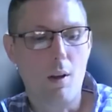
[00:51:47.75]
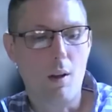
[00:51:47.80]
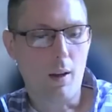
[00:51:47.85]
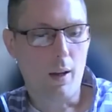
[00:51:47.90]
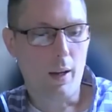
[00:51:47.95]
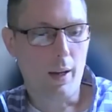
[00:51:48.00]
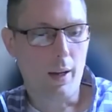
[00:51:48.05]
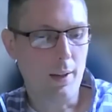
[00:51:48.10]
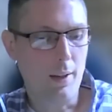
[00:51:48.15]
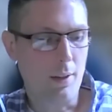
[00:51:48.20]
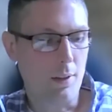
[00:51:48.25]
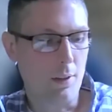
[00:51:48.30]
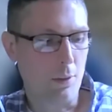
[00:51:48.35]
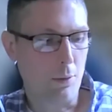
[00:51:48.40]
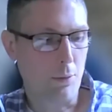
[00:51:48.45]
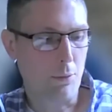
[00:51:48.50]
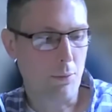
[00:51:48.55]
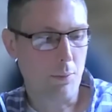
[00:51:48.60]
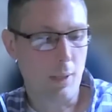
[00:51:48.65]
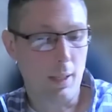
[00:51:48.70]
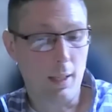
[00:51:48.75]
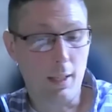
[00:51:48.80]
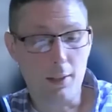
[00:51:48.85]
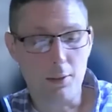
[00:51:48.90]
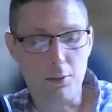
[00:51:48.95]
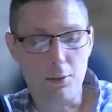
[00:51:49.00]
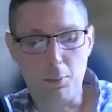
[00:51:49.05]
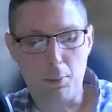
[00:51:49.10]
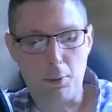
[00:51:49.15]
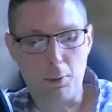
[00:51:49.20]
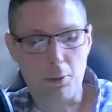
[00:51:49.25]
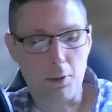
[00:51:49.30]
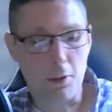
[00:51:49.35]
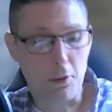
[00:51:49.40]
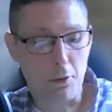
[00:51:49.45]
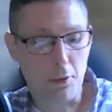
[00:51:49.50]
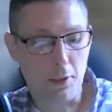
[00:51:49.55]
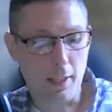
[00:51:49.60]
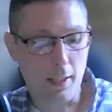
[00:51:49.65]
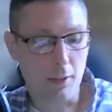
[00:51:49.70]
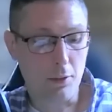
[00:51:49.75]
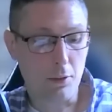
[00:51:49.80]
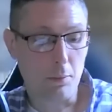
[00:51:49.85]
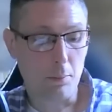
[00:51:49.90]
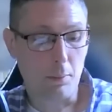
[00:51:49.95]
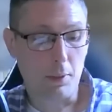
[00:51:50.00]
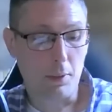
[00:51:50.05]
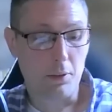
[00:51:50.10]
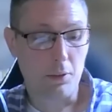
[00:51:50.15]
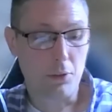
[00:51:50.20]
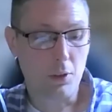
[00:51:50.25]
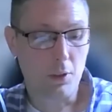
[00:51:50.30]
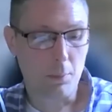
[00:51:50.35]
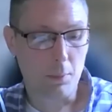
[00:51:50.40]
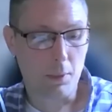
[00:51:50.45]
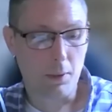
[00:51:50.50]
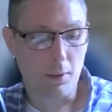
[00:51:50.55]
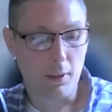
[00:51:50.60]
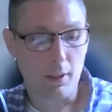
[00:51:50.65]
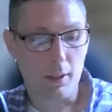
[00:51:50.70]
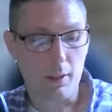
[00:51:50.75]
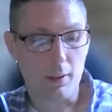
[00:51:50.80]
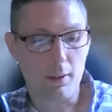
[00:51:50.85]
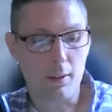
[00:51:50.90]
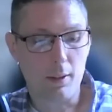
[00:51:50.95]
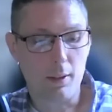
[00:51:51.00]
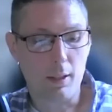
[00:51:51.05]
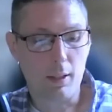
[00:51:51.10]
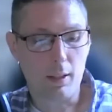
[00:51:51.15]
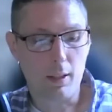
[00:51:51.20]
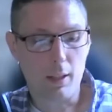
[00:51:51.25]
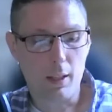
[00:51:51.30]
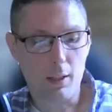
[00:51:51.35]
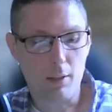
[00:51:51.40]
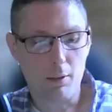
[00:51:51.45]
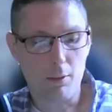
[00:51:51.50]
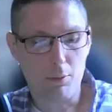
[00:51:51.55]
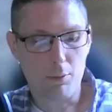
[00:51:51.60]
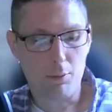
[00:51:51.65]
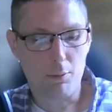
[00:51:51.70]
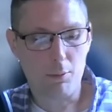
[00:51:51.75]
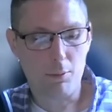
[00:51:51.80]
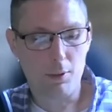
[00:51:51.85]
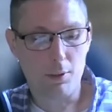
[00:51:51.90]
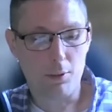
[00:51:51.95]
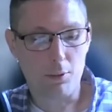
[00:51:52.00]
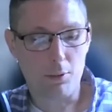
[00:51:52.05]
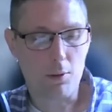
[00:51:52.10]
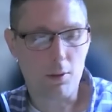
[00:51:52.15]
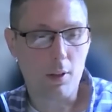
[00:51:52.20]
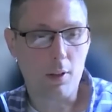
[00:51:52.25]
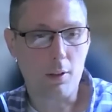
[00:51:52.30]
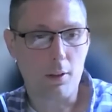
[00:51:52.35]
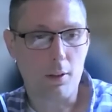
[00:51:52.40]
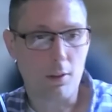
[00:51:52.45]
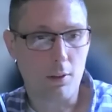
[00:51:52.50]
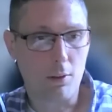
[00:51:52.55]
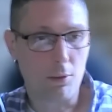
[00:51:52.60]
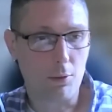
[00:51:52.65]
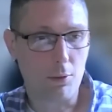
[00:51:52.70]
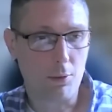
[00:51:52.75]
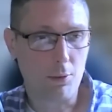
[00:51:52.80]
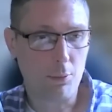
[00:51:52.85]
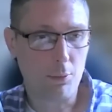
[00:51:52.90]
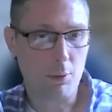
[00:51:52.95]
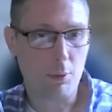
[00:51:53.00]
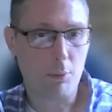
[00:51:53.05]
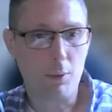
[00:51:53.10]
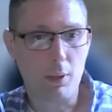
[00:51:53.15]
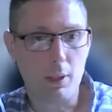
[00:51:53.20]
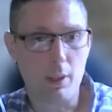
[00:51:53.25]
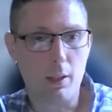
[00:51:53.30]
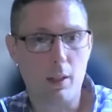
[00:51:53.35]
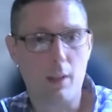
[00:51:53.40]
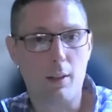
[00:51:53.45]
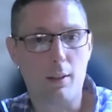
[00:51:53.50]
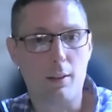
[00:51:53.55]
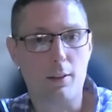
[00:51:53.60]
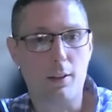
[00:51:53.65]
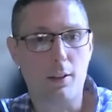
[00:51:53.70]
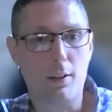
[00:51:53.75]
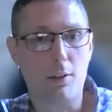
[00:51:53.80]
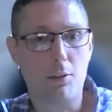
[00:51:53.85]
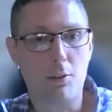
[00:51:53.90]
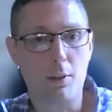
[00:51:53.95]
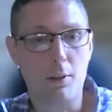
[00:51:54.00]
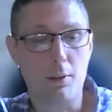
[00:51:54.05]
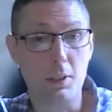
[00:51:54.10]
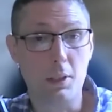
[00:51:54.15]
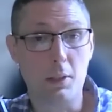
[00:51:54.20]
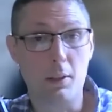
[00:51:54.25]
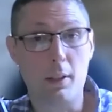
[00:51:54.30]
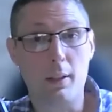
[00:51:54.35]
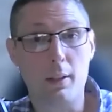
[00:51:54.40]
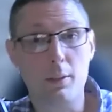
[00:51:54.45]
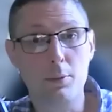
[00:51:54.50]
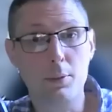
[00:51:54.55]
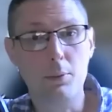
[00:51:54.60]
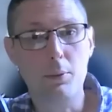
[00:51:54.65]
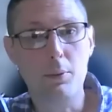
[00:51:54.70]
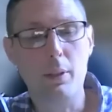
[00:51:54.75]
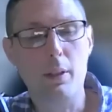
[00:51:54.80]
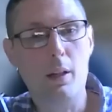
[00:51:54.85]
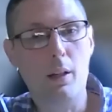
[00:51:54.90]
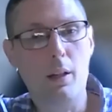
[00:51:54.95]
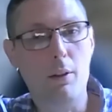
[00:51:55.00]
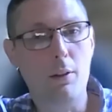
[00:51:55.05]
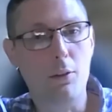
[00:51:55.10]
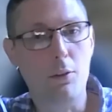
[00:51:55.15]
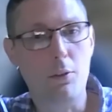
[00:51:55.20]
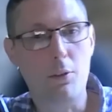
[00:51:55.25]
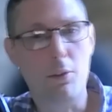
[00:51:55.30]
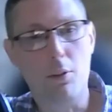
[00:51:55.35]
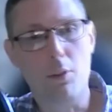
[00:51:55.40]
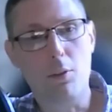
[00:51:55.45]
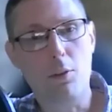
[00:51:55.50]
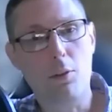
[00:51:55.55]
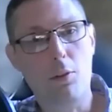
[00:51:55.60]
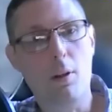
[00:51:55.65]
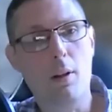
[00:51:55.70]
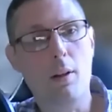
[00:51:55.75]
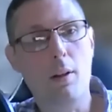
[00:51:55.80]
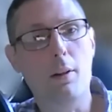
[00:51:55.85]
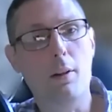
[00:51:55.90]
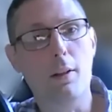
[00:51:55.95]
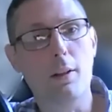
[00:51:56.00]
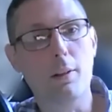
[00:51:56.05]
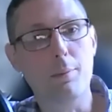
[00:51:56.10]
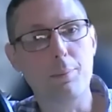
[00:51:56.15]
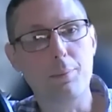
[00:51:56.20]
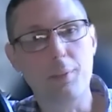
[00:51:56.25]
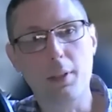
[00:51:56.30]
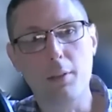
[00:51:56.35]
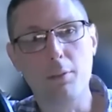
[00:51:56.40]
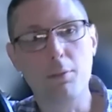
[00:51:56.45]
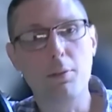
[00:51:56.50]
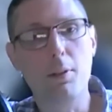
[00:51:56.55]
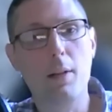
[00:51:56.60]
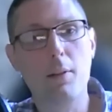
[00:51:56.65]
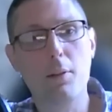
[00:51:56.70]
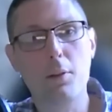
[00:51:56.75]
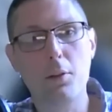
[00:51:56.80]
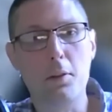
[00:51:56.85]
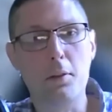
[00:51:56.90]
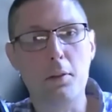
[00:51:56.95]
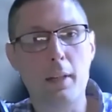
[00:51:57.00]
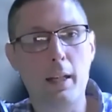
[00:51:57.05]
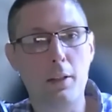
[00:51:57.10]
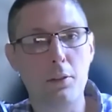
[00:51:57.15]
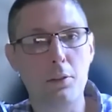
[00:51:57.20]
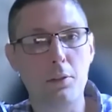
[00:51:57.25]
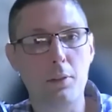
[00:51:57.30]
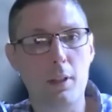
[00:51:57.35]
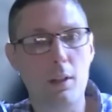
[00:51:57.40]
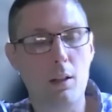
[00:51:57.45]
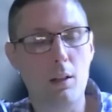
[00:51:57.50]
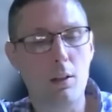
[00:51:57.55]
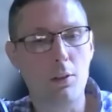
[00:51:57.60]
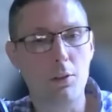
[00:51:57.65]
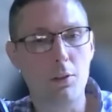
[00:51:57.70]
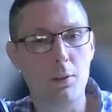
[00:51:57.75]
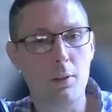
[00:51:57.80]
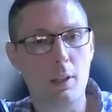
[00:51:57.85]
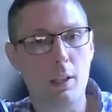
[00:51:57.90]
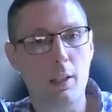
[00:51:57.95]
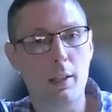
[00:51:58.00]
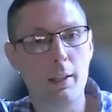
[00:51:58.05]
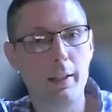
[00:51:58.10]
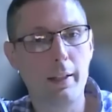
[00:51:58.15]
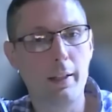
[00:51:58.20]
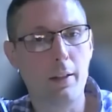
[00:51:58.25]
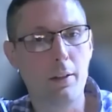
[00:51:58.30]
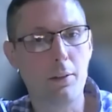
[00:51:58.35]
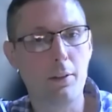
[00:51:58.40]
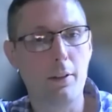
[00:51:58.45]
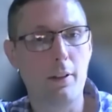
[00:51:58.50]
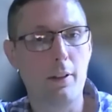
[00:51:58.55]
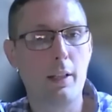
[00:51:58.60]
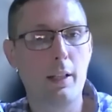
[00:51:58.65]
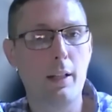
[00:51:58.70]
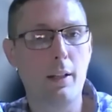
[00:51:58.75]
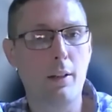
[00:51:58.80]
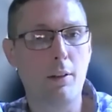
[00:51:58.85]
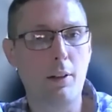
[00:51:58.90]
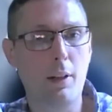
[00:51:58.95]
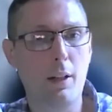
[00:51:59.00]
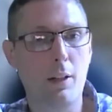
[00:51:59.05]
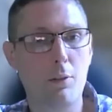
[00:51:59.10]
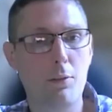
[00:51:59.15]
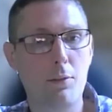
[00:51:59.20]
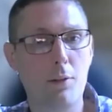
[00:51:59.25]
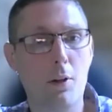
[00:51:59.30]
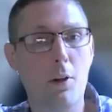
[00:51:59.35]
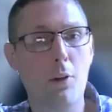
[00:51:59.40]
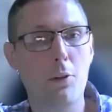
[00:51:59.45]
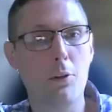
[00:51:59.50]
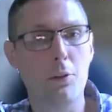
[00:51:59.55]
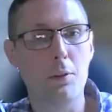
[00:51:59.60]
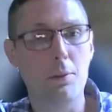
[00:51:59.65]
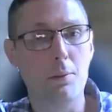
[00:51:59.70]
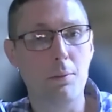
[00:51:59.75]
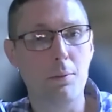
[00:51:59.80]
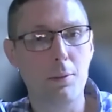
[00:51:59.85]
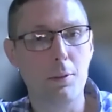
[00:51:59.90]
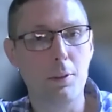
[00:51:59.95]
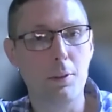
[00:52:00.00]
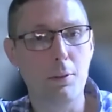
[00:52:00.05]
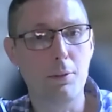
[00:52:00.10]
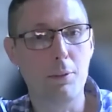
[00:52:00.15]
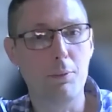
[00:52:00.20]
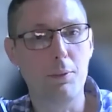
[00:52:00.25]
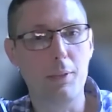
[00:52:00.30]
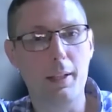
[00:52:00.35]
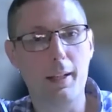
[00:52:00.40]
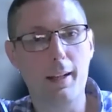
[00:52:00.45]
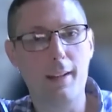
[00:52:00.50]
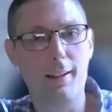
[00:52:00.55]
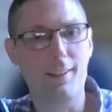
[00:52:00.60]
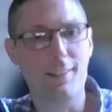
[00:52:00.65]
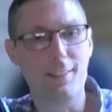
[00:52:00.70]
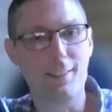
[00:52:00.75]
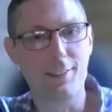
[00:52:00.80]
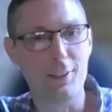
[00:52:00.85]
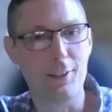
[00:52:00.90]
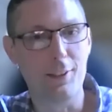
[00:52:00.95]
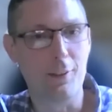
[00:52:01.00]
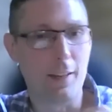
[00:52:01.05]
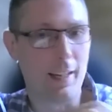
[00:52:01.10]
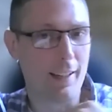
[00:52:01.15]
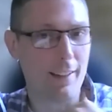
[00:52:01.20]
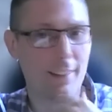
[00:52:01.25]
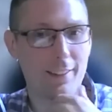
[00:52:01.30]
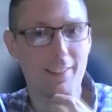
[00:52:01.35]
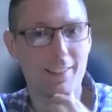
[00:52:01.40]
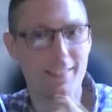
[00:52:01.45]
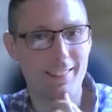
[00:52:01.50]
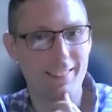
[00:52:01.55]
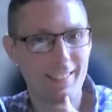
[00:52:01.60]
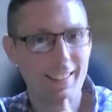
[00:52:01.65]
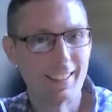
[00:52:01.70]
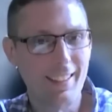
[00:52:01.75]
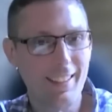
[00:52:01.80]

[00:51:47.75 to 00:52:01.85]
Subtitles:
I had somebody reach out to me and tell me that they gave the truckers $50. They donated $50 to the trucker. They had $500,000 in their account. Their account got frozen for a $50 donation.